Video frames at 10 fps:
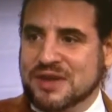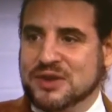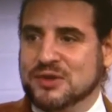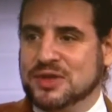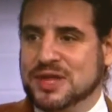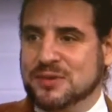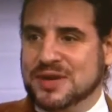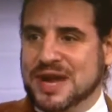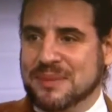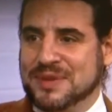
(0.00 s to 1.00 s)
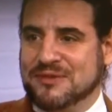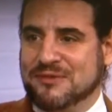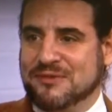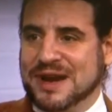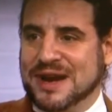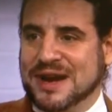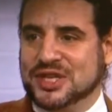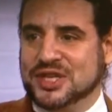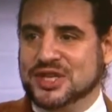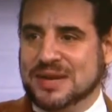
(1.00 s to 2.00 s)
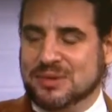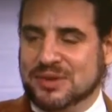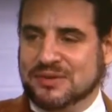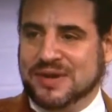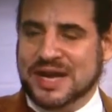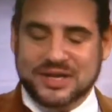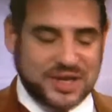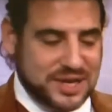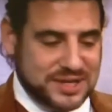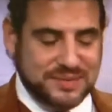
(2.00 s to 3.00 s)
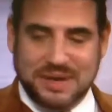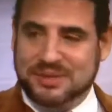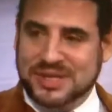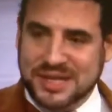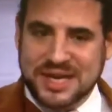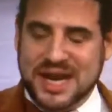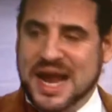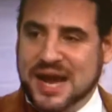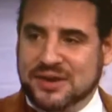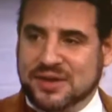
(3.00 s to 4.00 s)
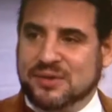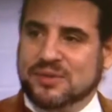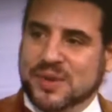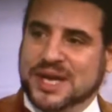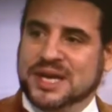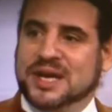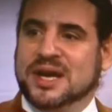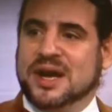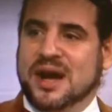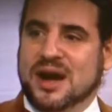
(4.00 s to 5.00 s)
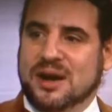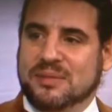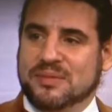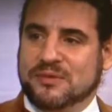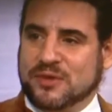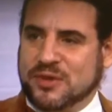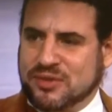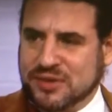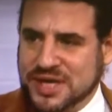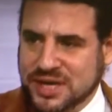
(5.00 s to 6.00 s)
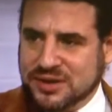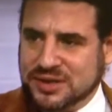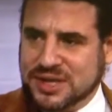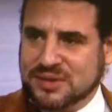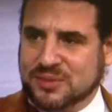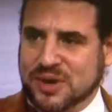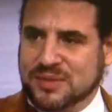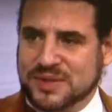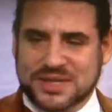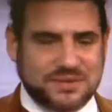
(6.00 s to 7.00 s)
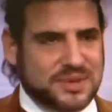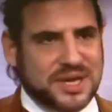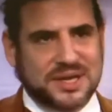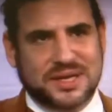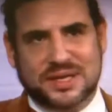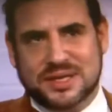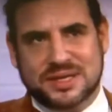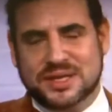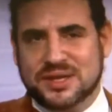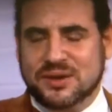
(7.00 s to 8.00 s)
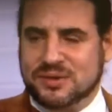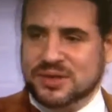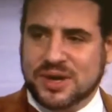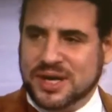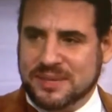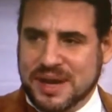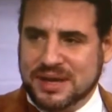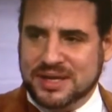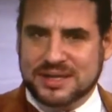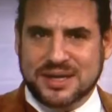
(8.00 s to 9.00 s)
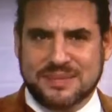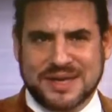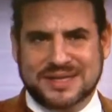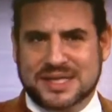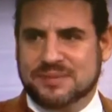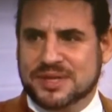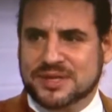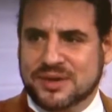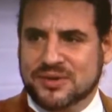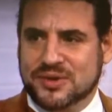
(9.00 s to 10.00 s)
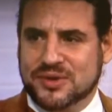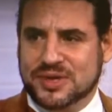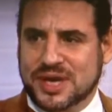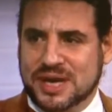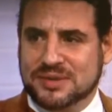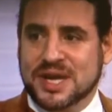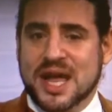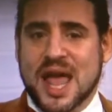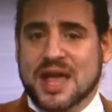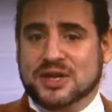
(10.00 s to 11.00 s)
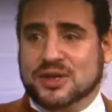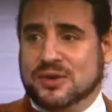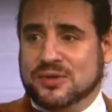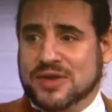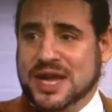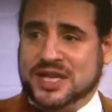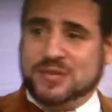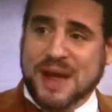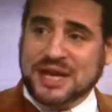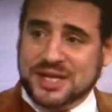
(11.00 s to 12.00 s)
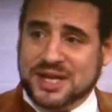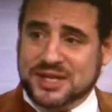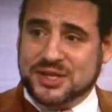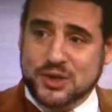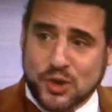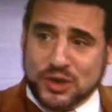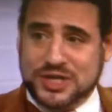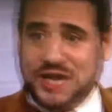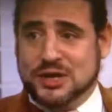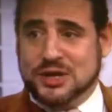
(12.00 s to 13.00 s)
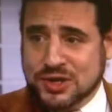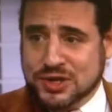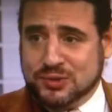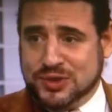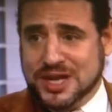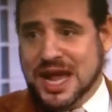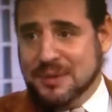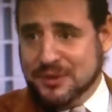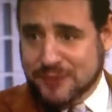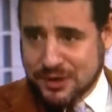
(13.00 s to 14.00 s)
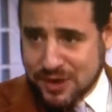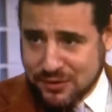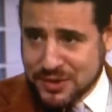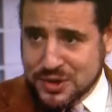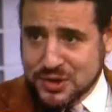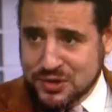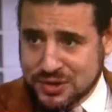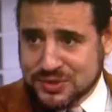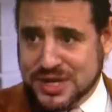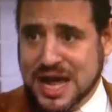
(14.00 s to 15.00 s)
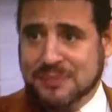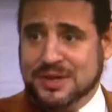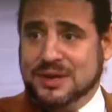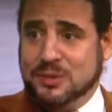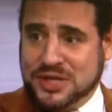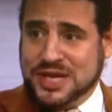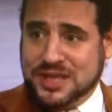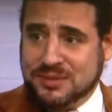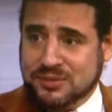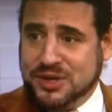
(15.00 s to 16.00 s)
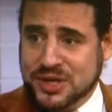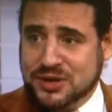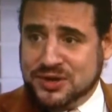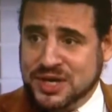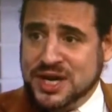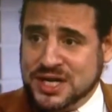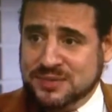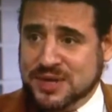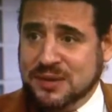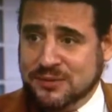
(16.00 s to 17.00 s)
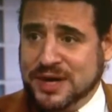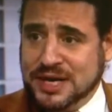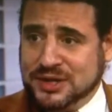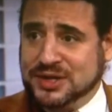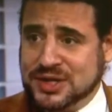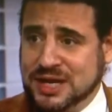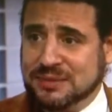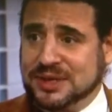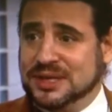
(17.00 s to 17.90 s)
They knew that they would not be financially stable and to be able to handle their own weight for 3 years. That was part of the business plan. The CEO was talking about it about 6 months ago in the New York Times. So they expected this. New York State knew that this was going to happen. The federal government knew that it was going to happen, that it would take them 3 years to become financially stable.